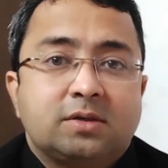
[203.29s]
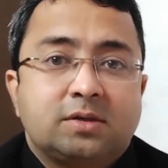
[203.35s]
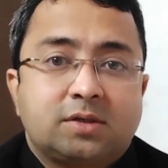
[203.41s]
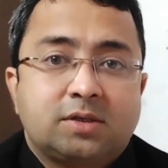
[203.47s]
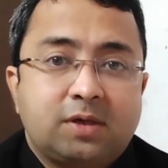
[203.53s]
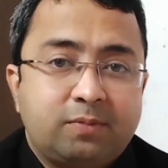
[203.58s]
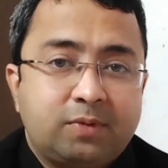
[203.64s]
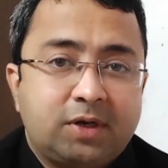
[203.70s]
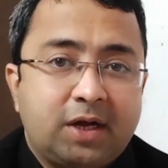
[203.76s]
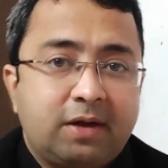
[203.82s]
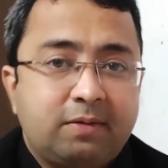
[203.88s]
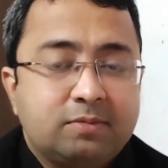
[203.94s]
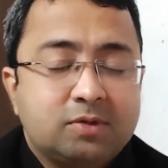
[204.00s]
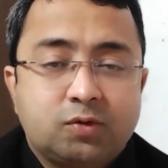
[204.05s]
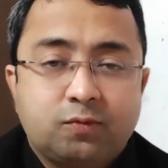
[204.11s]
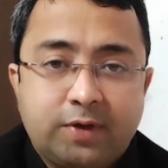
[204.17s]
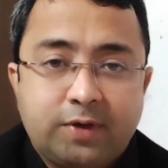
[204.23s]

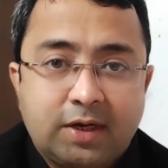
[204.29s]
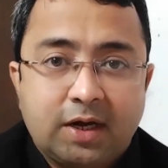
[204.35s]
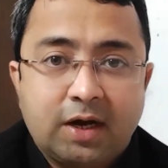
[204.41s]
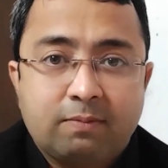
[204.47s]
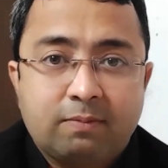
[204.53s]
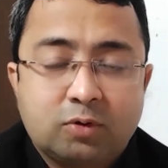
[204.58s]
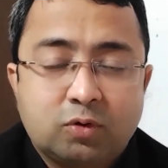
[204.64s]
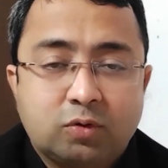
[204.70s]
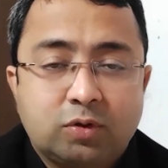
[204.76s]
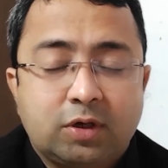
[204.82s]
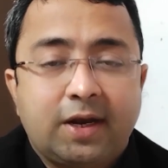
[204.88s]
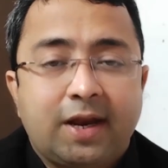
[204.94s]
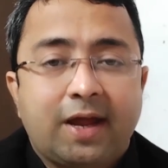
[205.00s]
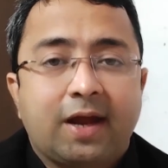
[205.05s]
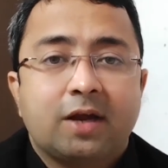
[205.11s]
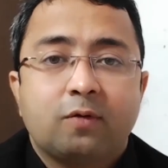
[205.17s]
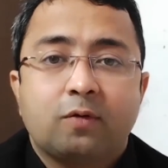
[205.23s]
sometimes we come to the
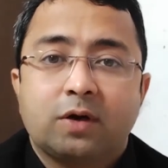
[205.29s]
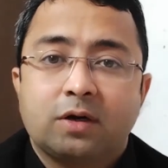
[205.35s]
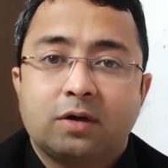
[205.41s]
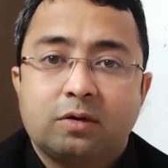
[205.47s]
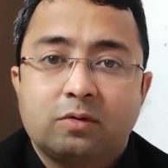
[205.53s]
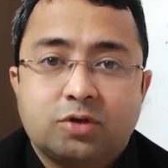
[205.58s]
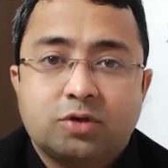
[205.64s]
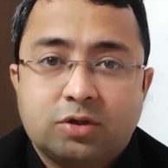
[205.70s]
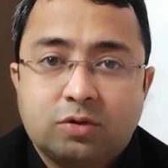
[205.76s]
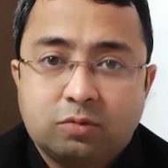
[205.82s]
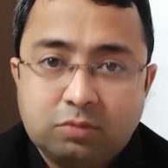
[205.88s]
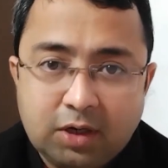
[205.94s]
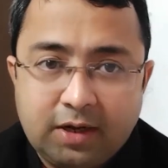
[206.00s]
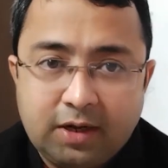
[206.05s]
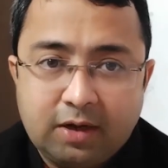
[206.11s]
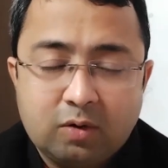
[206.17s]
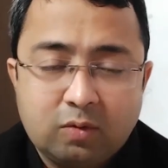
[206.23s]
negative conclusion
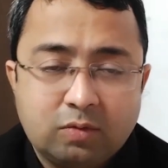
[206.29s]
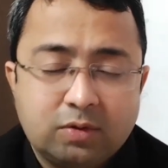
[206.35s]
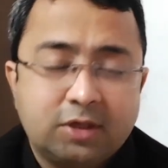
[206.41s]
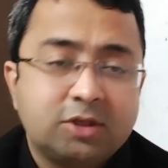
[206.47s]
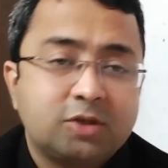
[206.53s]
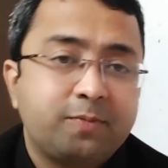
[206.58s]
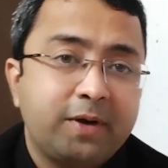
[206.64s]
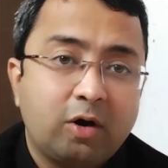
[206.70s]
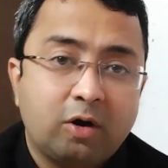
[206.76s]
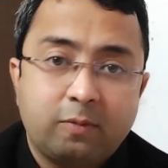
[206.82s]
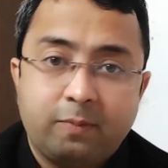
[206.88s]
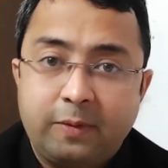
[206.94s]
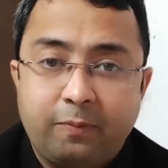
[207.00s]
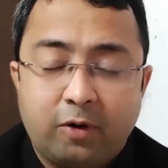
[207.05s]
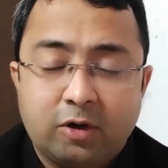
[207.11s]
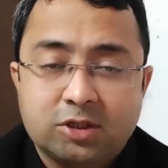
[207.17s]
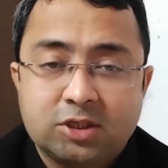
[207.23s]
only. Oh, this may not
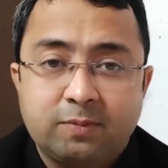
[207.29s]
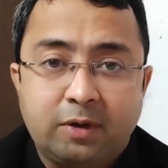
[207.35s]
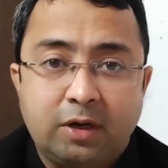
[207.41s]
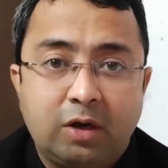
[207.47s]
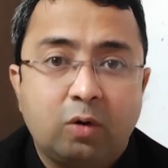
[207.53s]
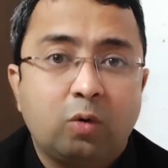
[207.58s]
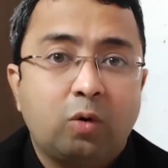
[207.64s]
be possible.